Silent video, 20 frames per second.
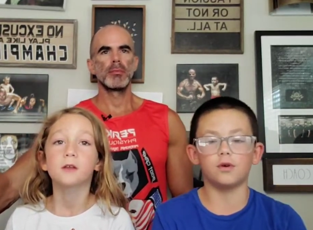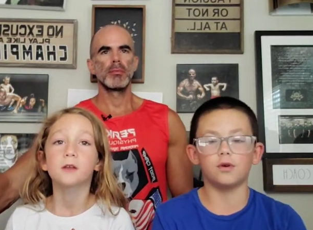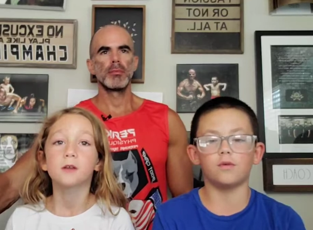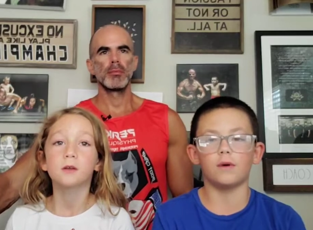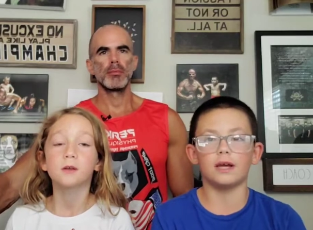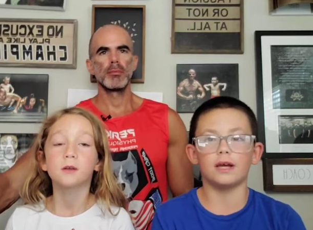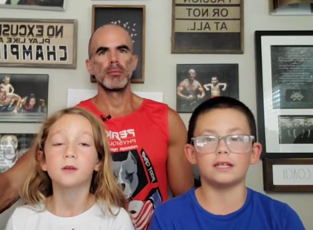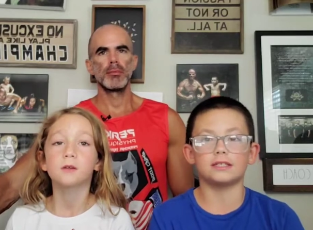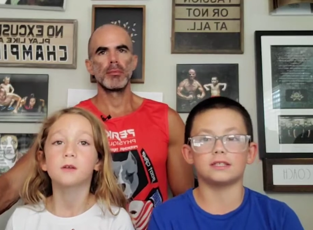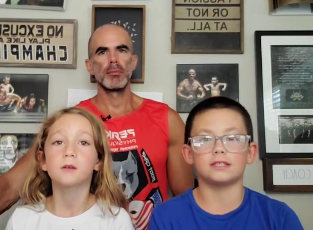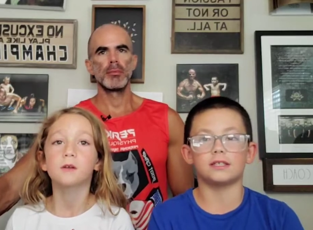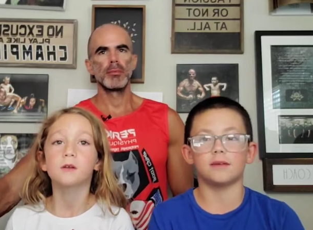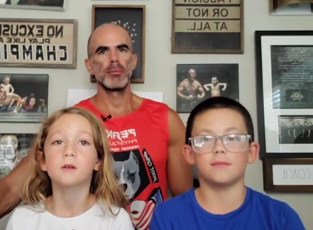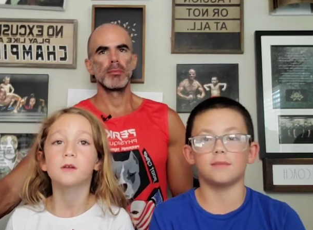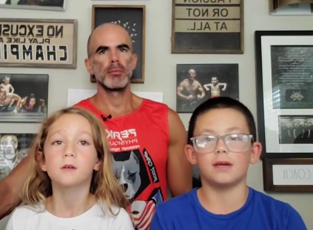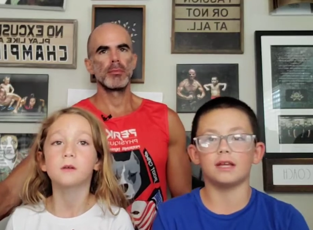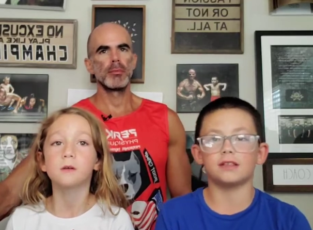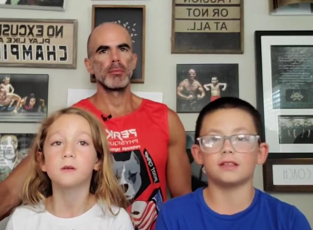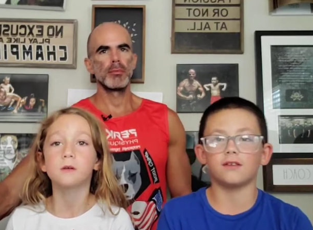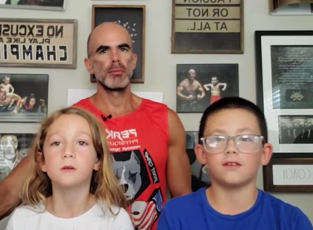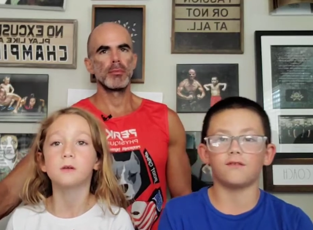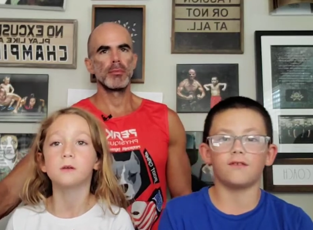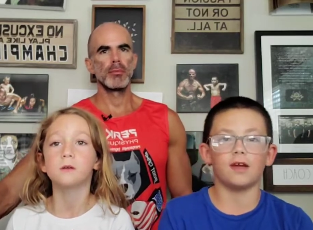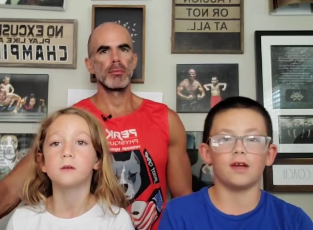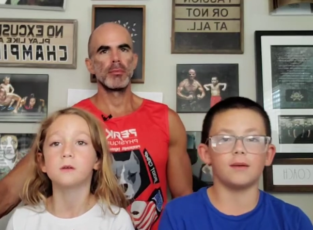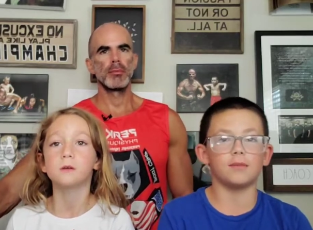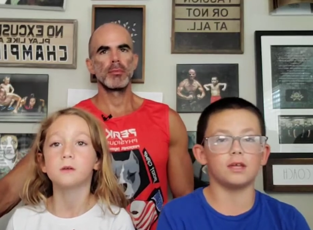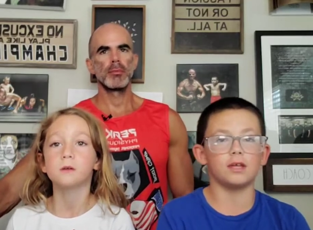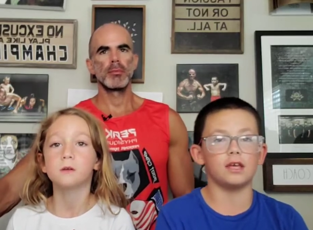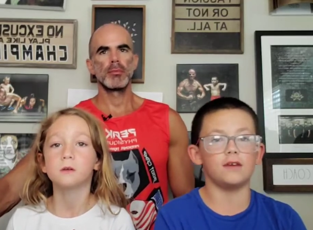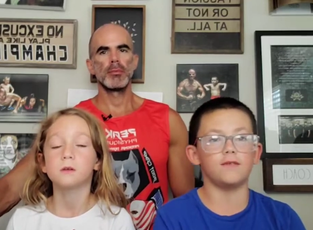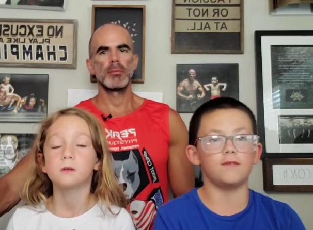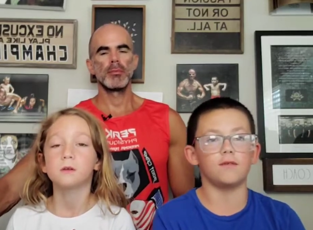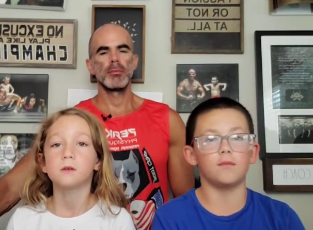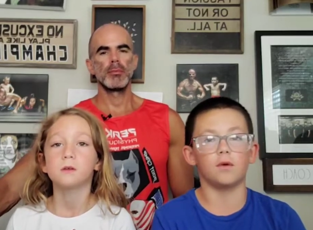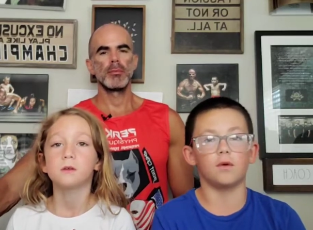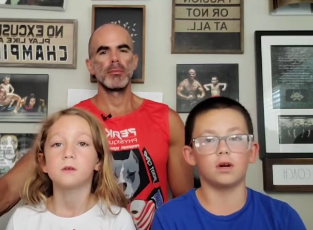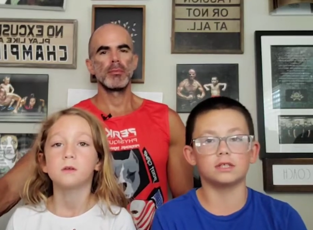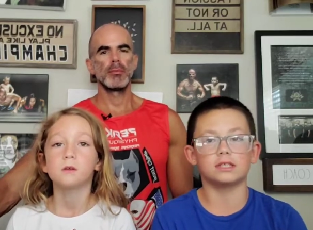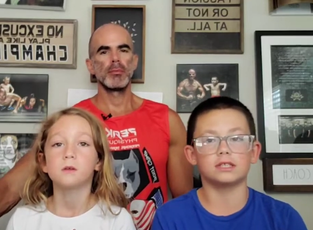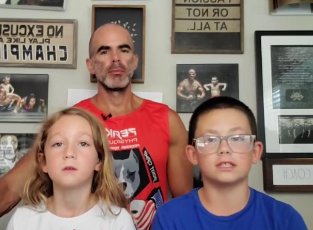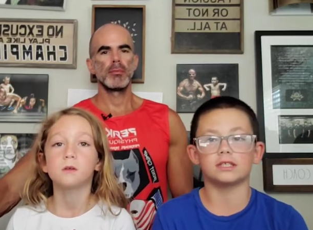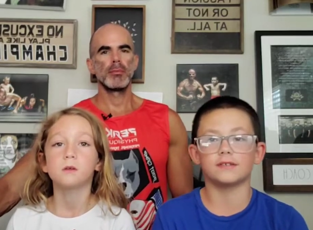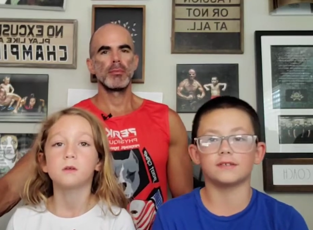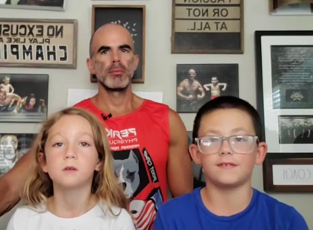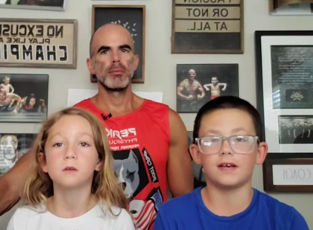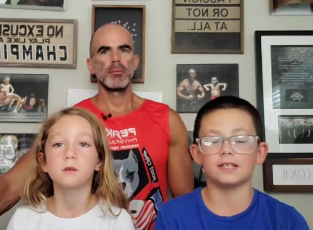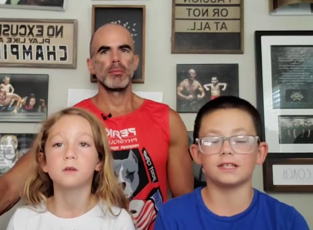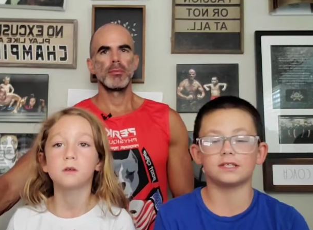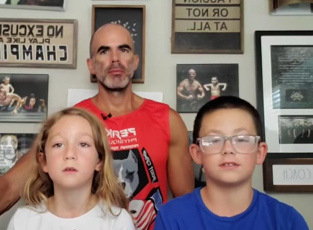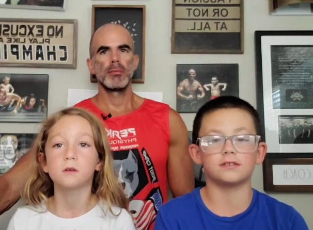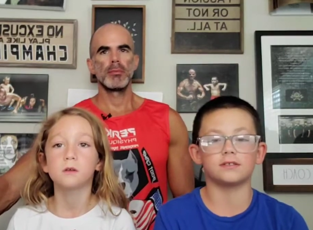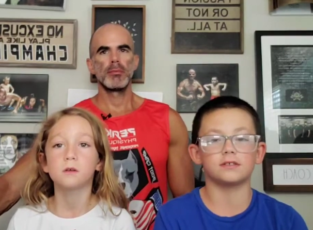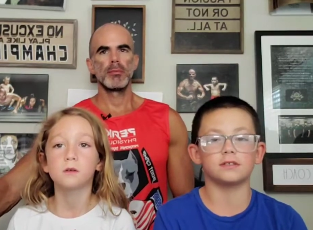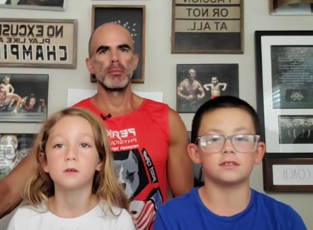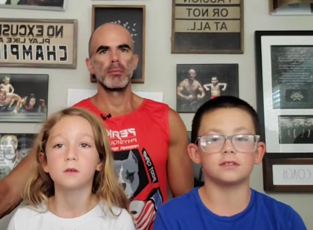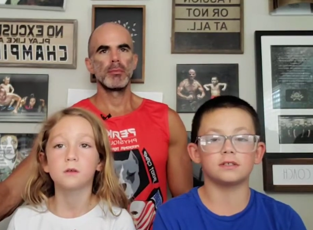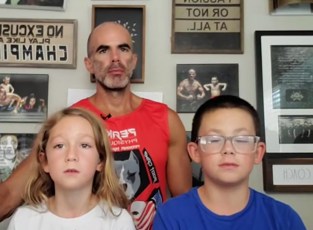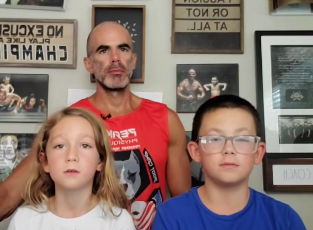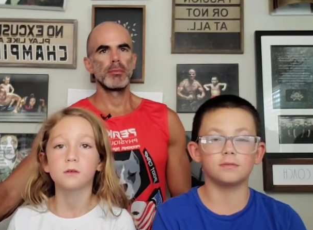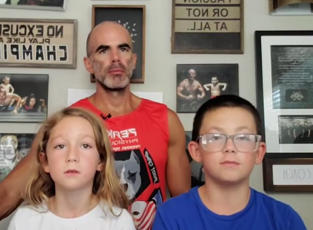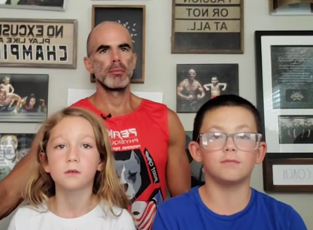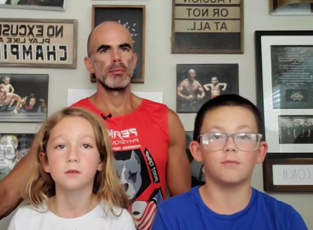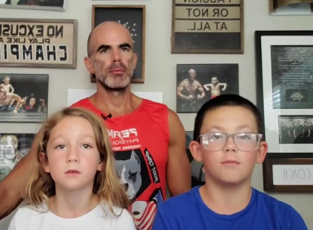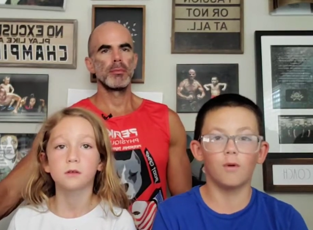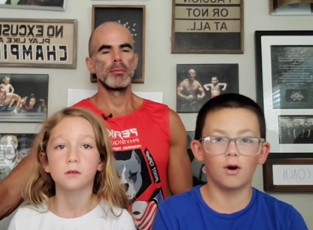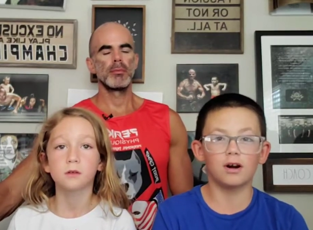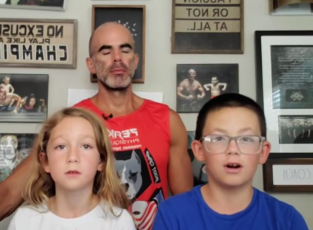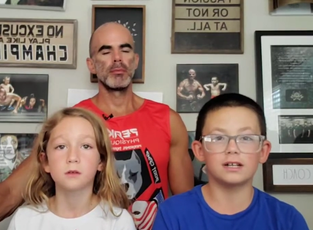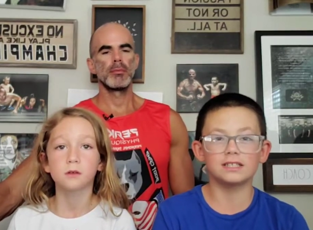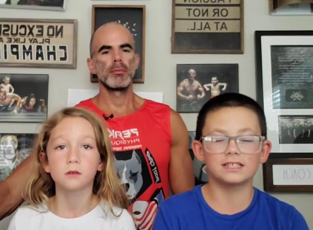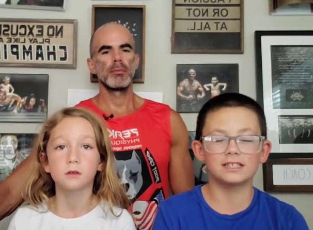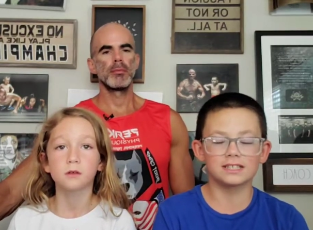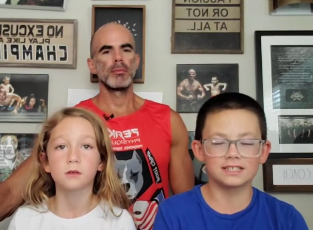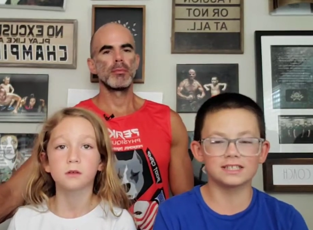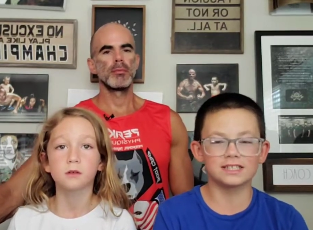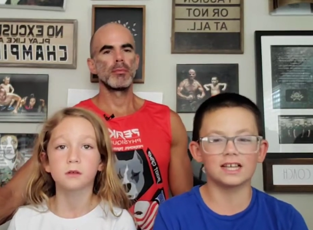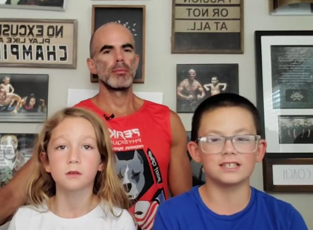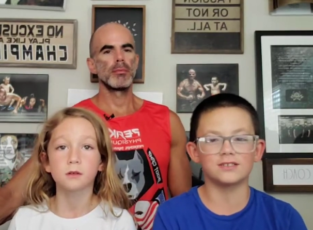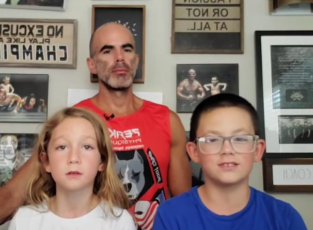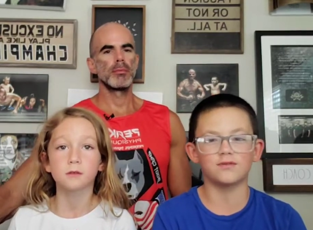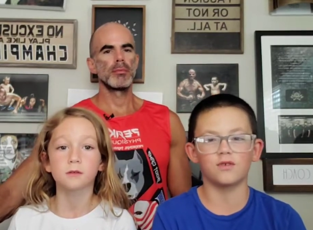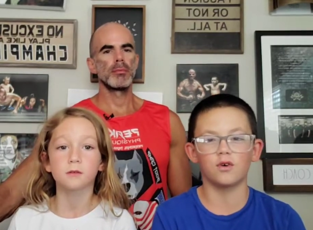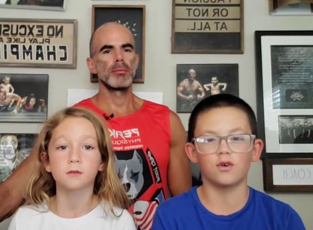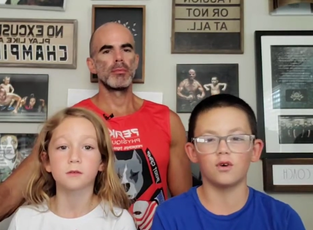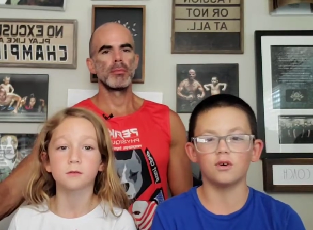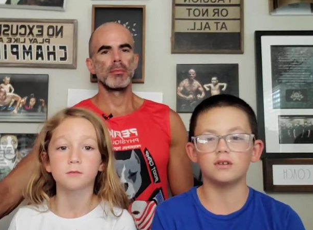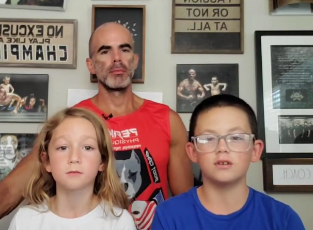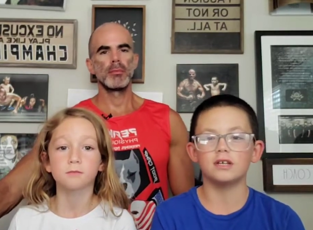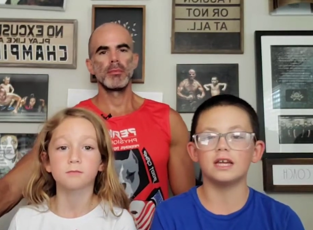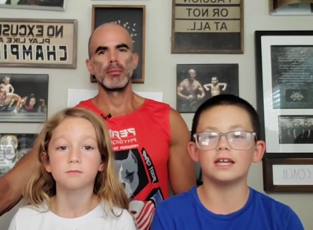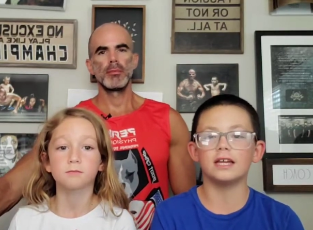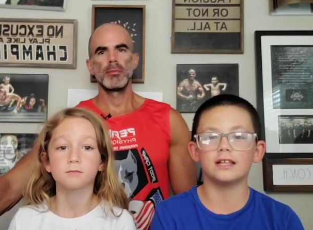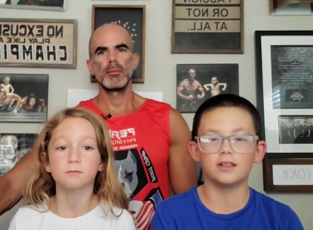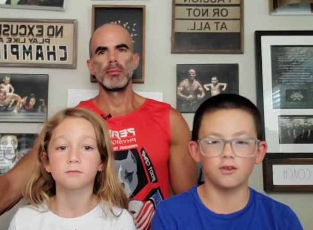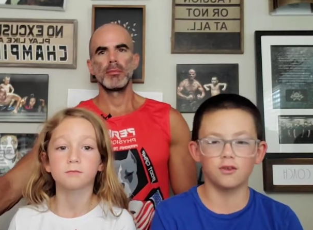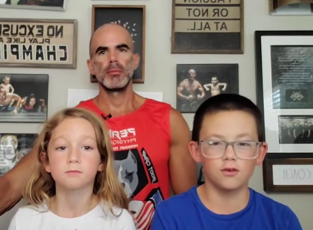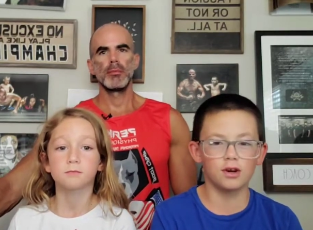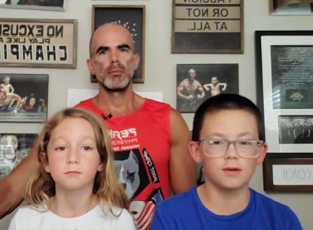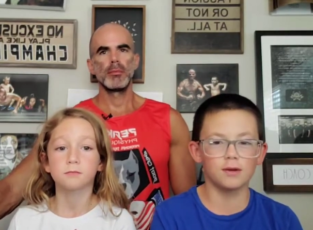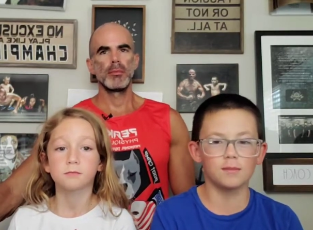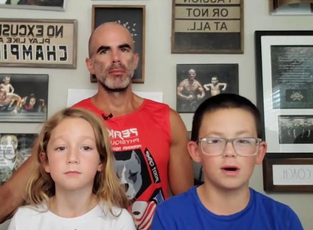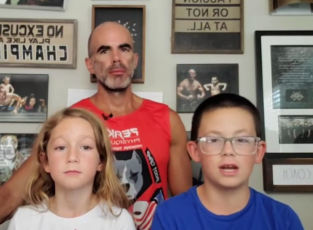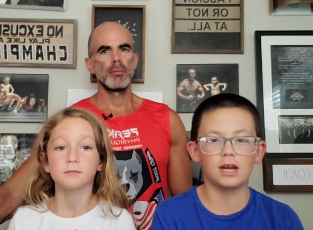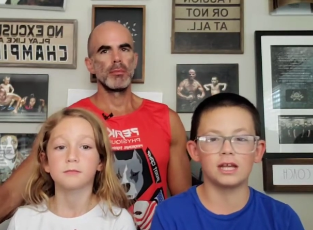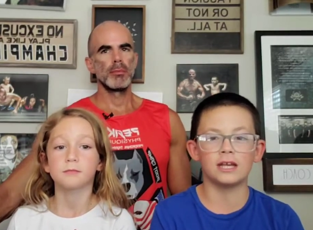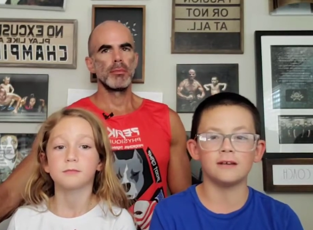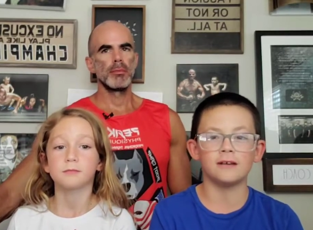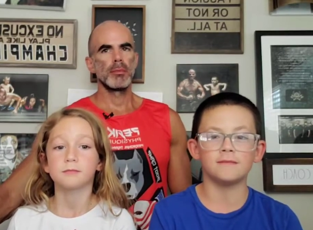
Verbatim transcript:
Speaker 1: ways to make the family even more success- more successful, including money.